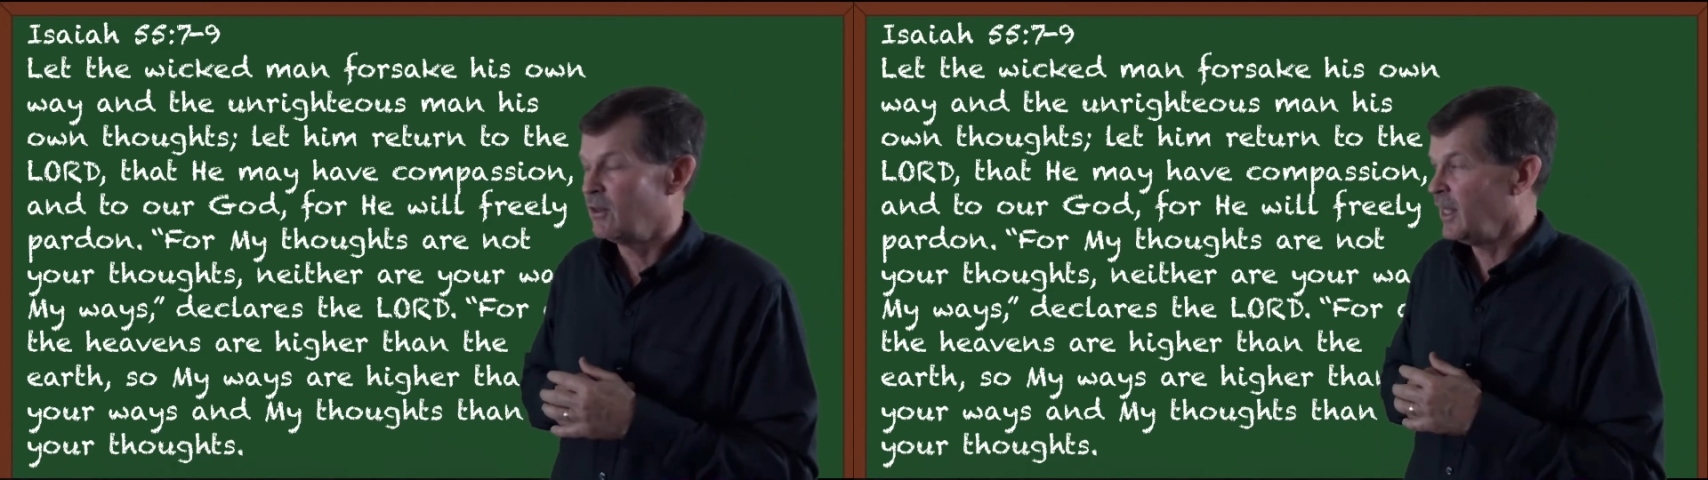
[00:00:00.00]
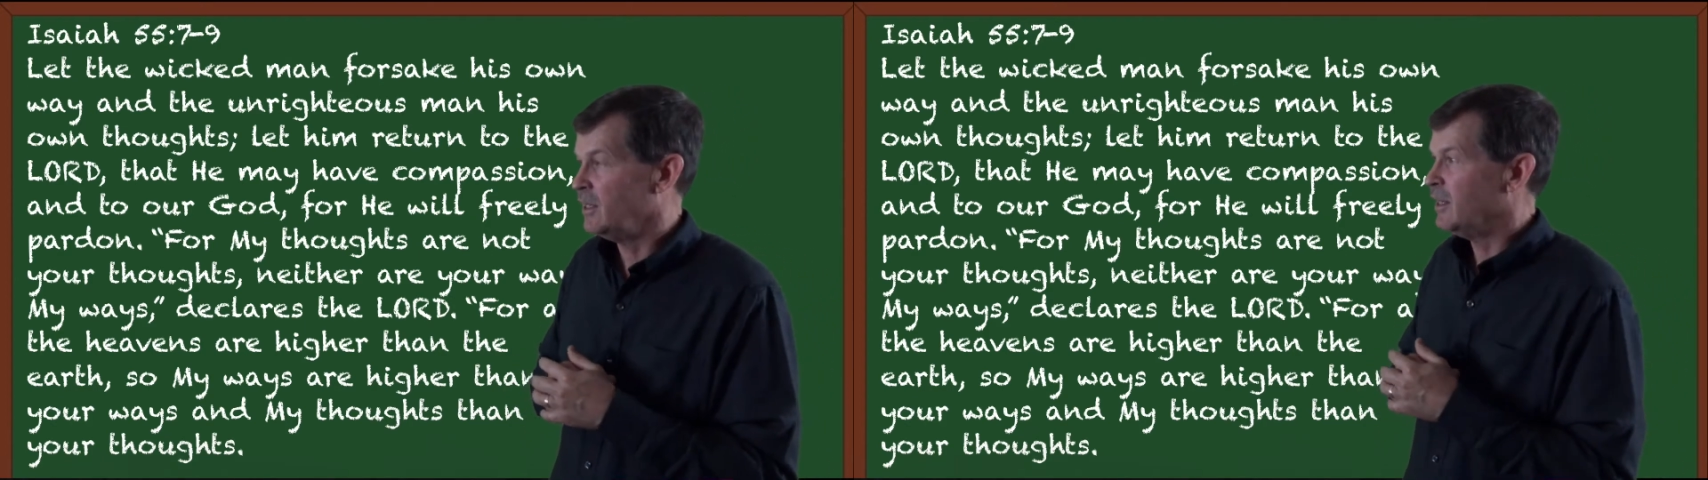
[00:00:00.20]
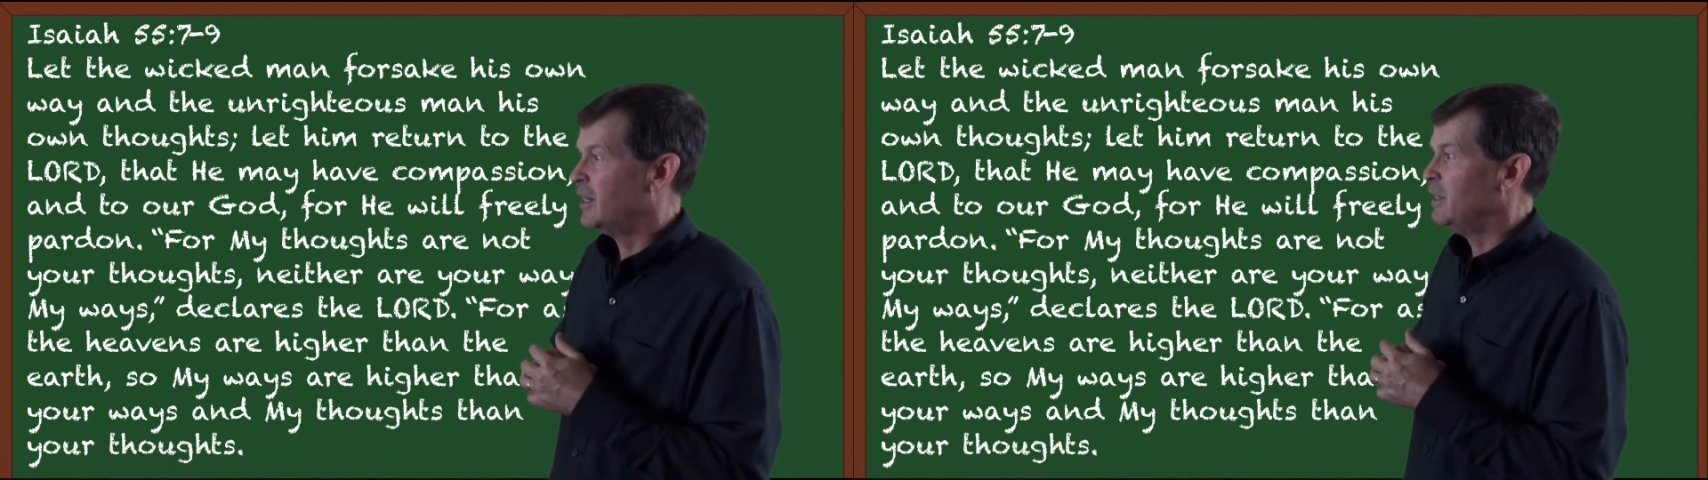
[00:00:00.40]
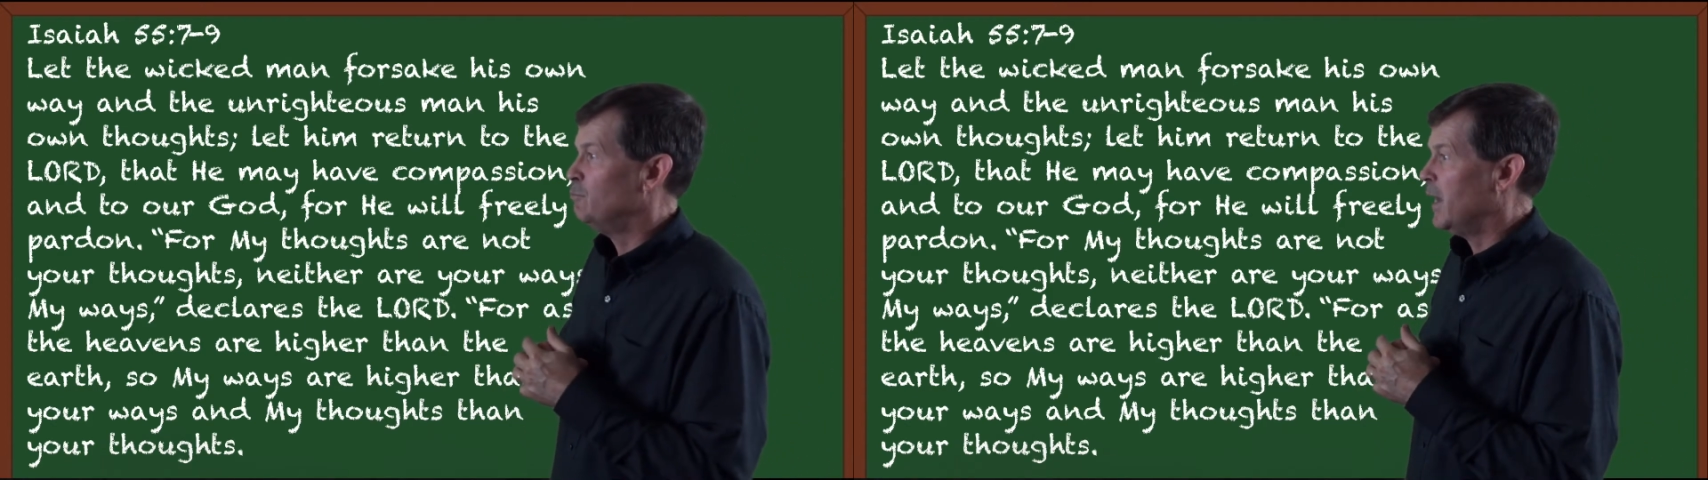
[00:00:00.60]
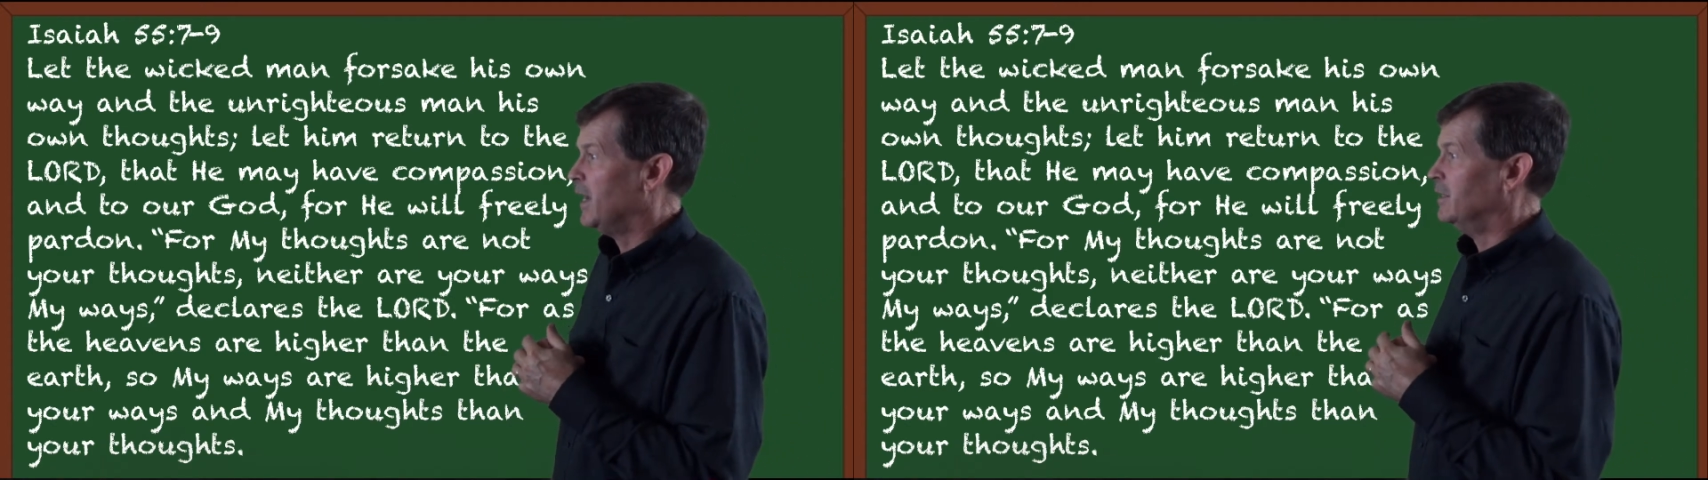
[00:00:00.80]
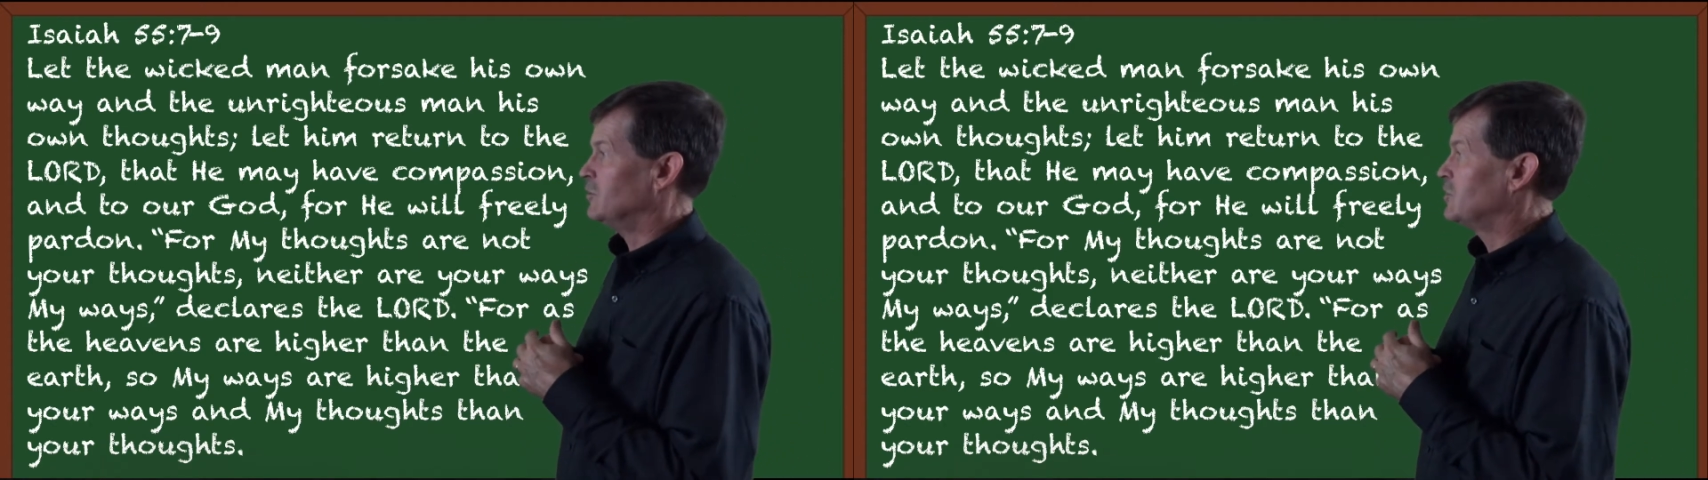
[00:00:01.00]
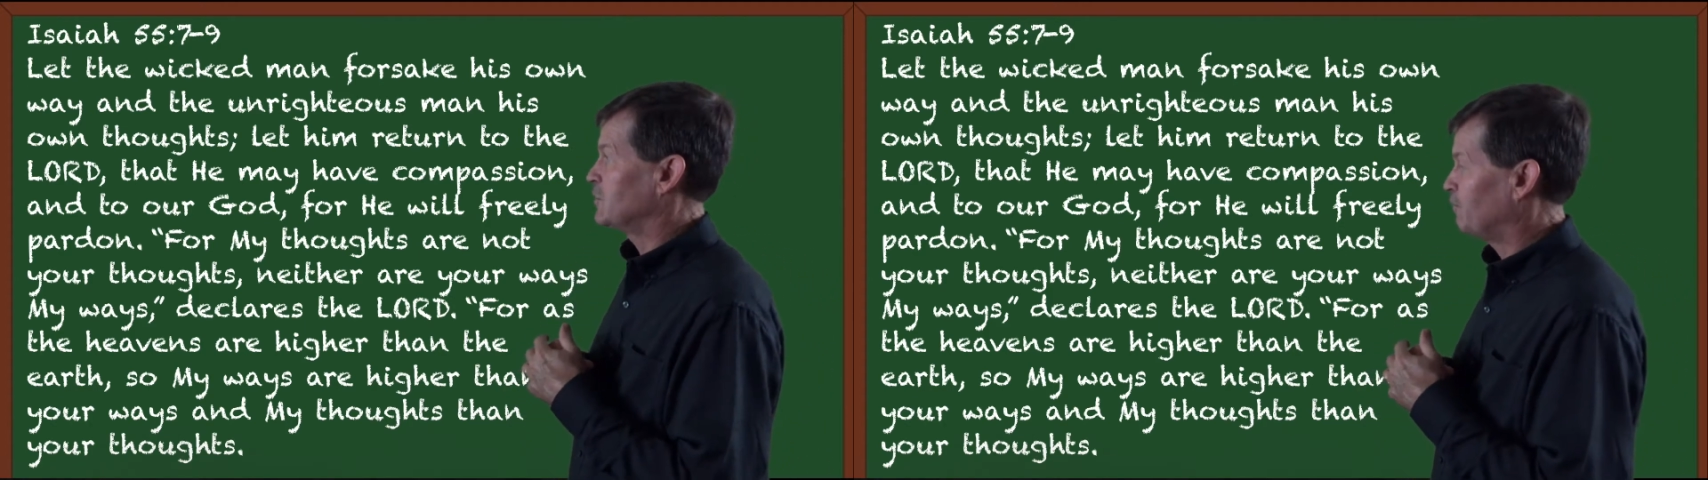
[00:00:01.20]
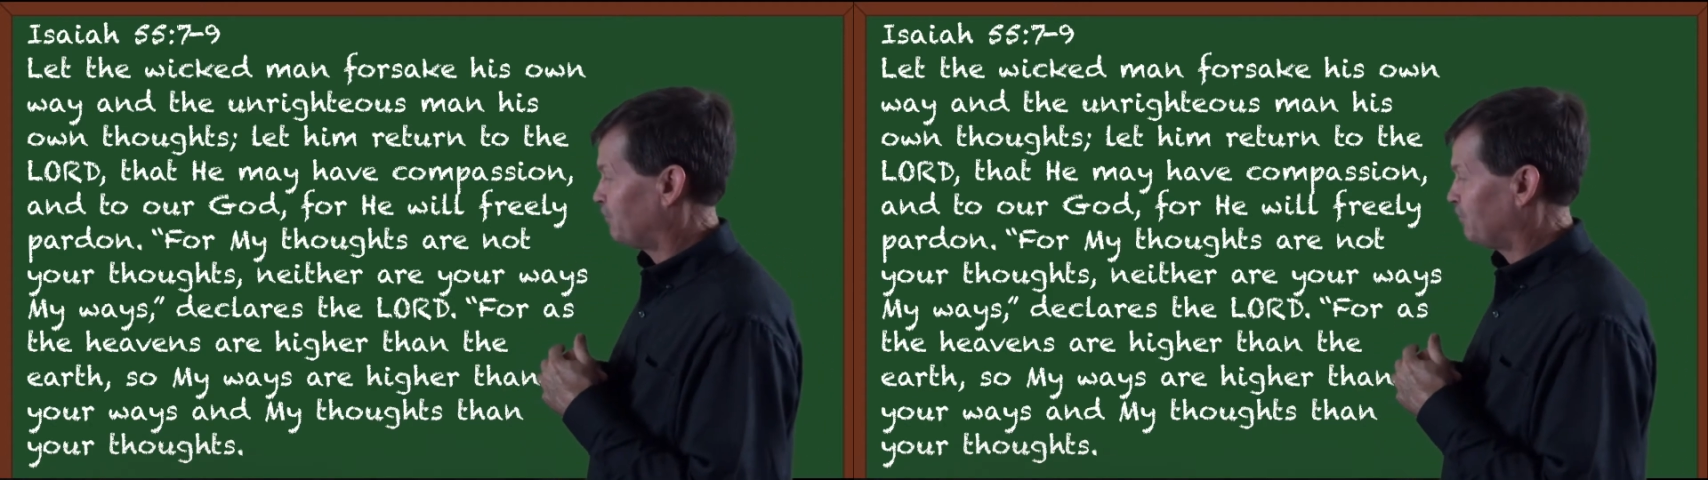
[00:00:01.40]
than man's.